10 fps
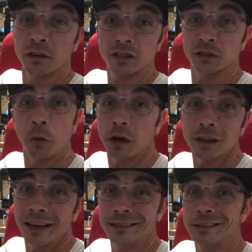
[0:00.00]
smart
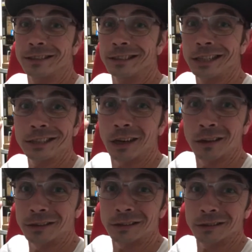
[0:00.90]
lights that change
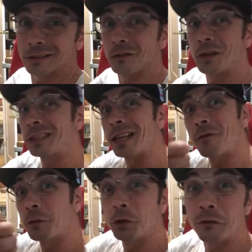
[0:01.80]
colors and stuff like that
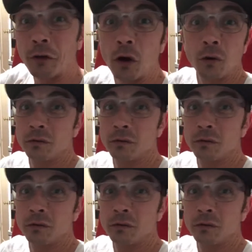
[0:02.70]
from your phone.